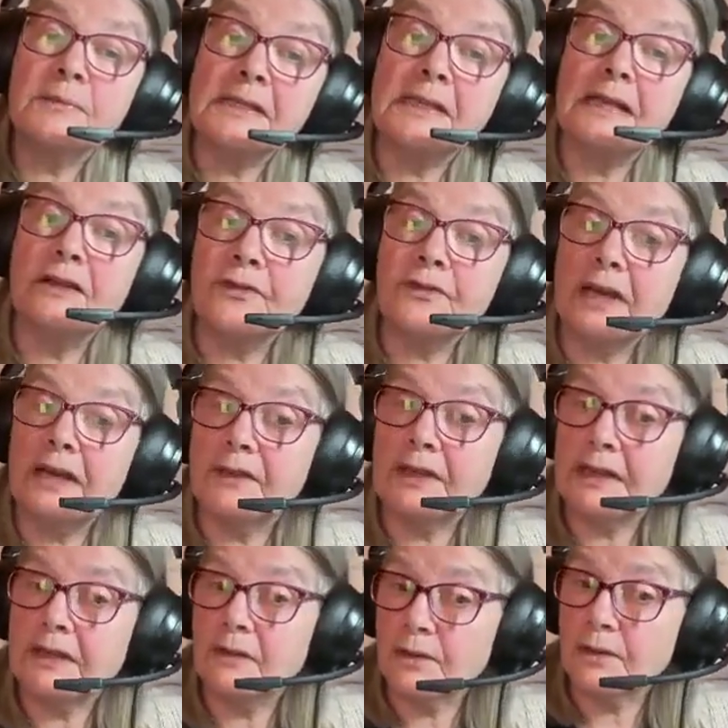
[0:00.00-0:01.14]
interim
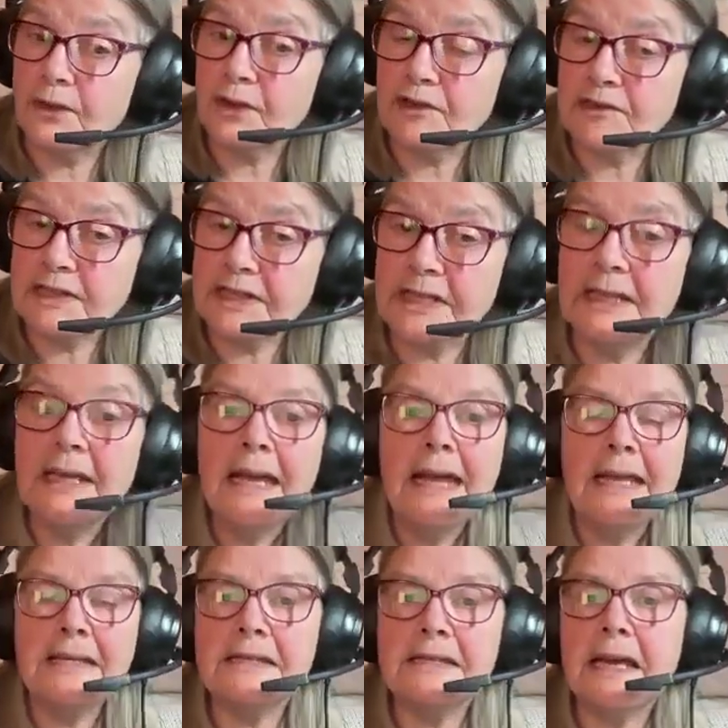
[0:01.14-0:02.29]
self-governing
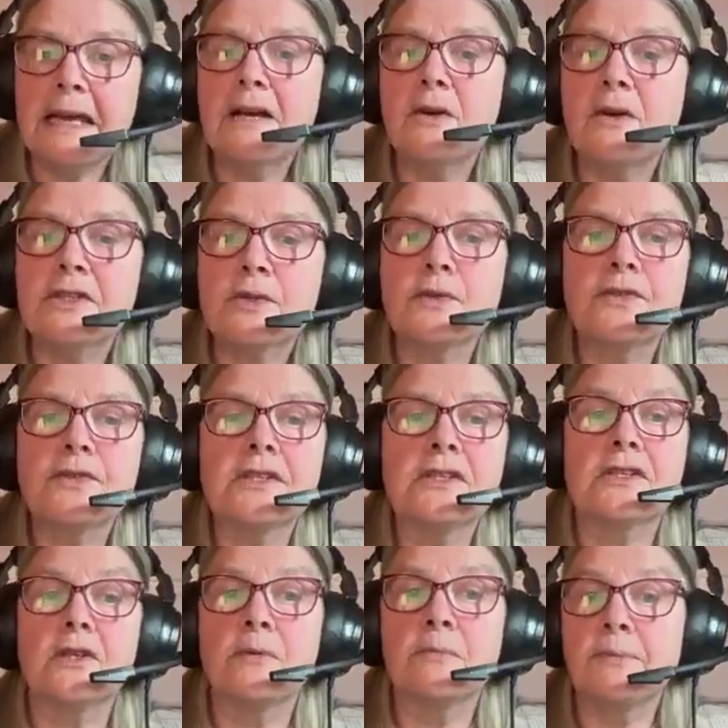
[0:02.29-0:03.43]
authority is now
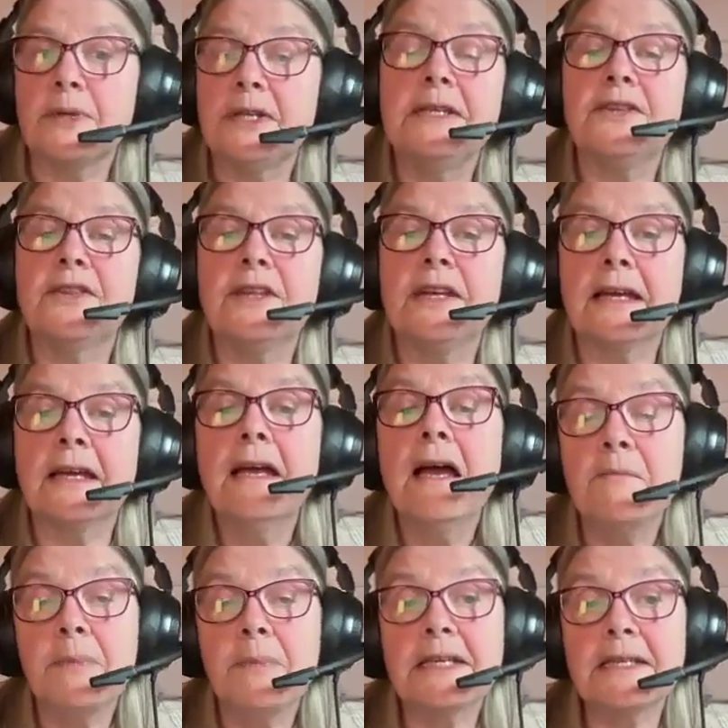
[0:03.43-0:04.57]
a sort of a zombie
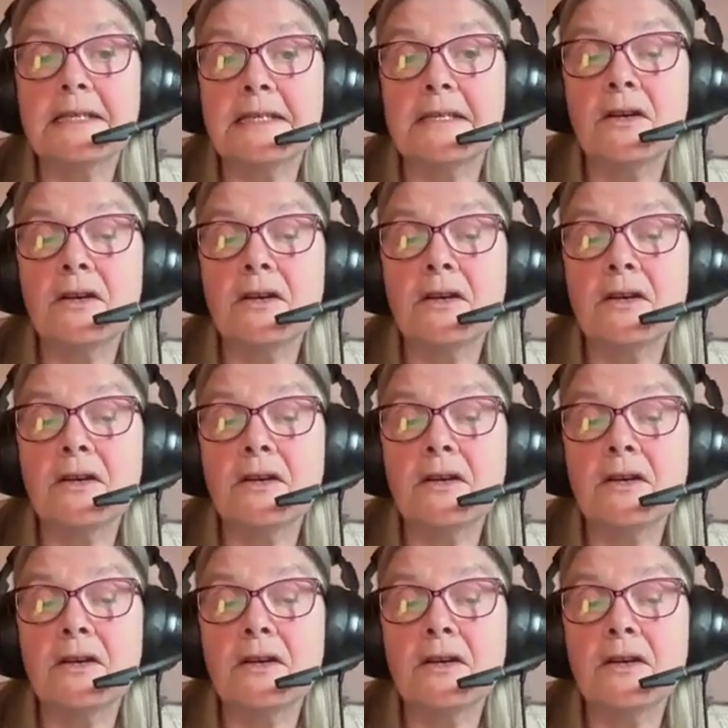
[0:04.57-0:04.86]
thing,